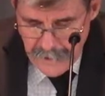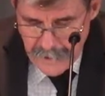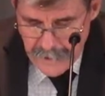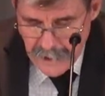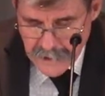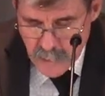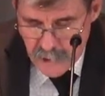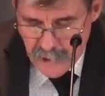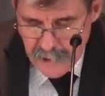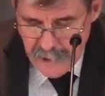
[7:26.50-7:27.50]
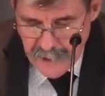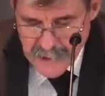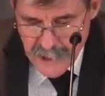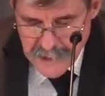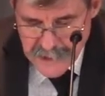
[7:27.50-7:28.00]
God's Word, as
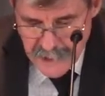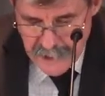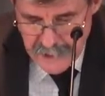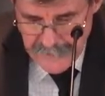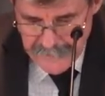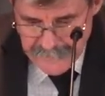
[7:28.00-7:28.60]
I say,